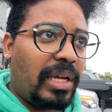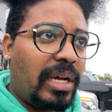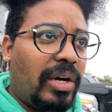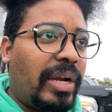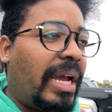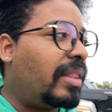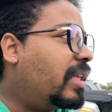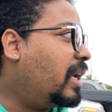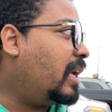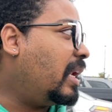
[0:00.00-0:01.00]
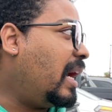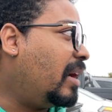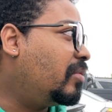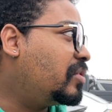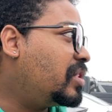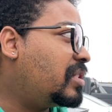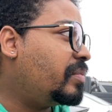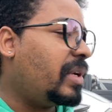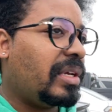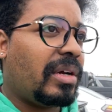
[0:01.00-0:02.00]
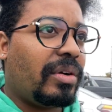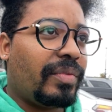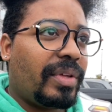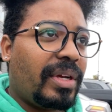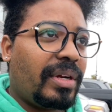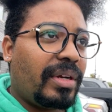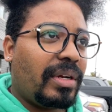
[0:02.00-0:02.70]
Okay, then I will just meet y'all over there.